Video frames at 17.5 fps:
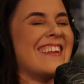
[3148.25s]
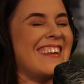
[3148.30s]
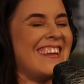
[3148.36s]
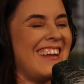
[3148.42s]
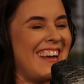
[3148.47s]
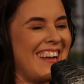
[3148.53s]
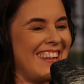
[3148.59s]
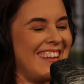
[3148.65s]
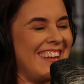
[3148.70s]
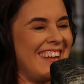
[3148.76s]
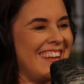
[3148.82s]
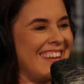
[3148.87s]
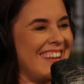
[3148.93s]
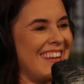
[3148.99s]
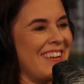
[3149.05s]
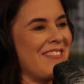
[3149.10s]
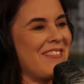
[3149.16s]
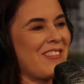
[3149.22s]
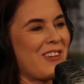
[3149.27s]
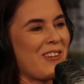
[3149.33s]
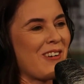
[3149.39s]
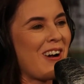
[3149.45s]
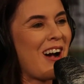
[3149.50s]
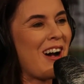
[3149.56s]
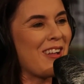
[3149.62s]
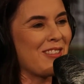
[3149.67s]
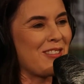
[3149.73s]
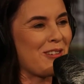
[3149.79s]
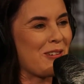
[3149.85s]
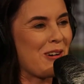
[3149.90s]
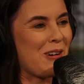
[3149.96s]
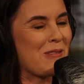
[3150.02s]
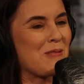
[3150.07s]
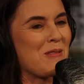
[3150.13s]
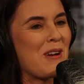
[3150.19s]
yeah, just I've crawled
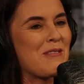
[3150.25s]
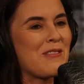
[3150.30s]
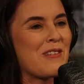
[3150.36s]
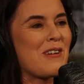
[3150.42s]
through a river